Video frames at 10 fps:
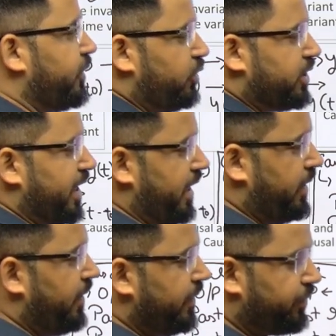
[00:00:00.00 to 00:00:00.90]
if you'll
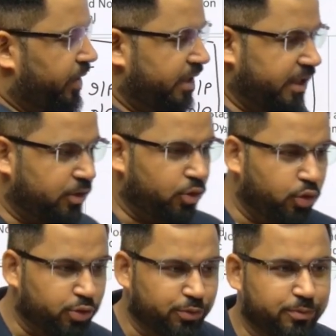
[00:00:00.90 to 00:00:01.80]
say, sir,
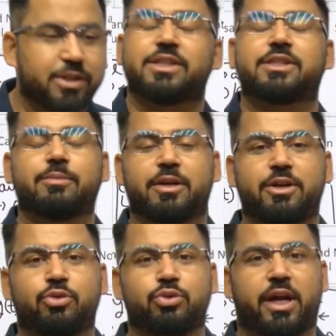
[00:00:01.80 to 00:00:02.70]
no system
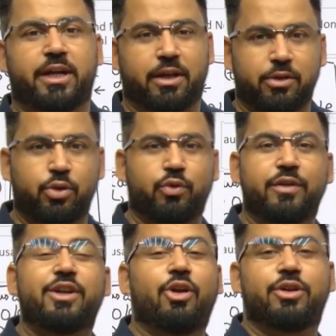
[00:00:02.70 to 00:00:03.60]
can do that. No,
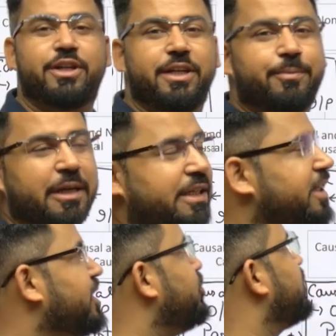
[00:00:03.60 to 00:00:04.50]
we already practice